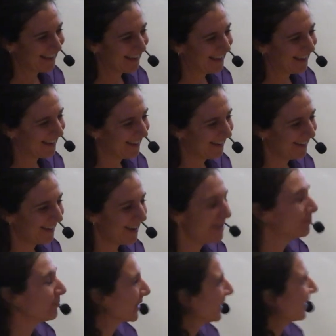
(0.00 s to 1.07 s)

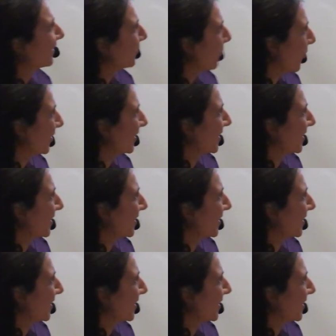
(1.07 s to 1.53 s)
And bringing all